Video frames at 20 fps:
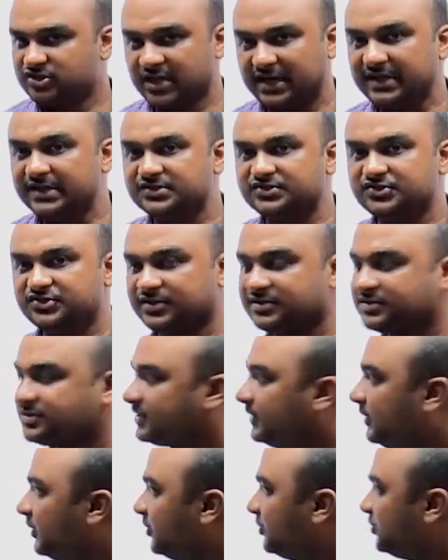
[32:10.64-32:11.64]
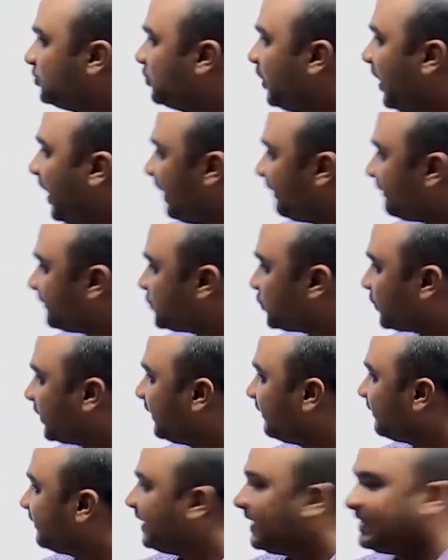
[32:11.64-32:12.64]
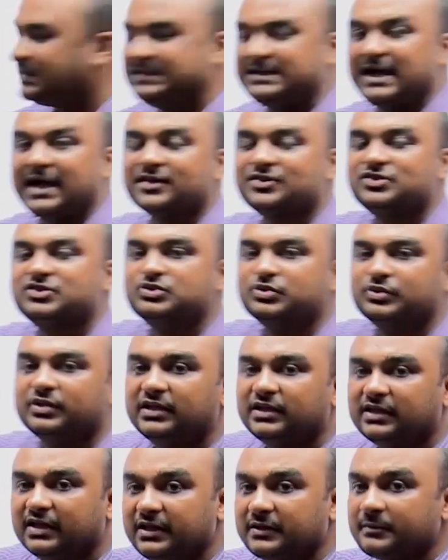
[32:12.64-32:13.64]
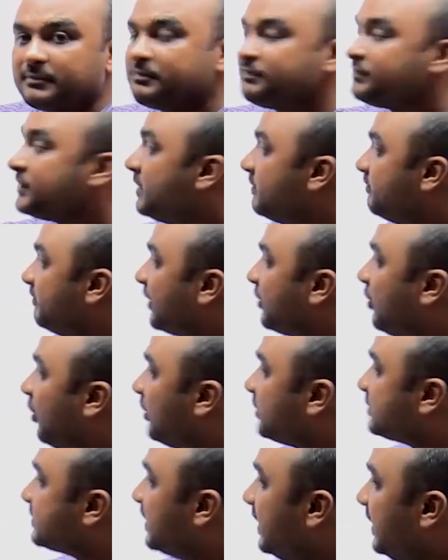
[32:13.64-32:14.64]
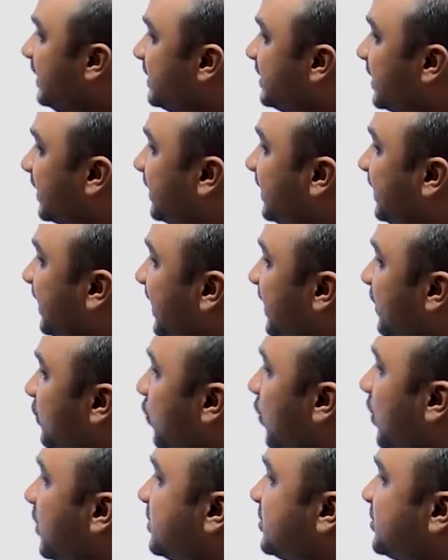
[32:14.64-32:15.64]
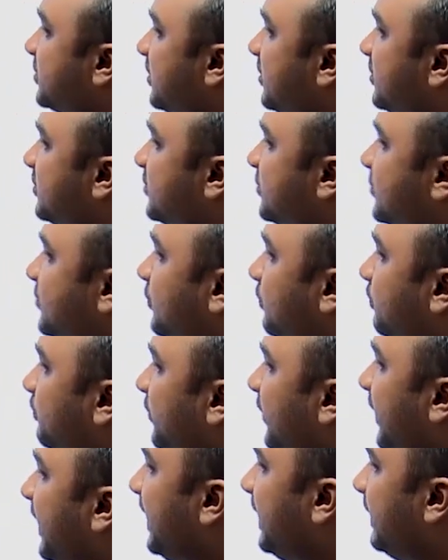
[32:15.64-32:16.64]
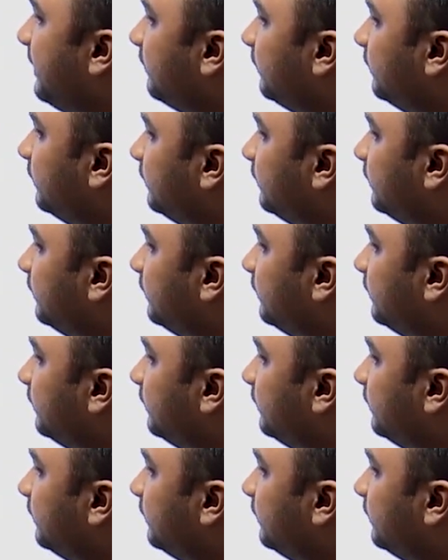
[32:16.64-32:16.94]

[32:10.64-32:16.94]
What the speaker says: challenge it. You have to give that tax to the king, because the king was supreme.